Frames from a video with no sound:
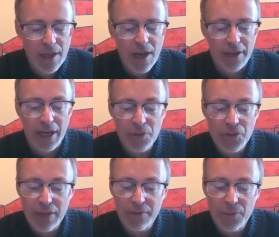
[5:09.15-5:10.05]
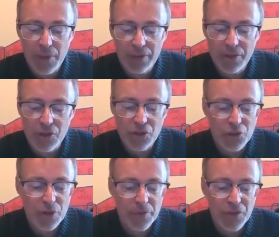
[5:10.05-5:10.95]
On our side of the pond, there's a
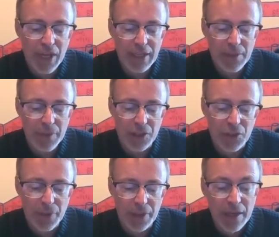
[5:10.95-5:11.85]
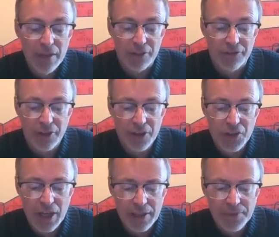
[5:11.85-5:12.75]
strip of sandy beach, but the far
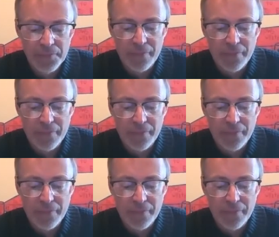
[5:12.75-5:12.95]
side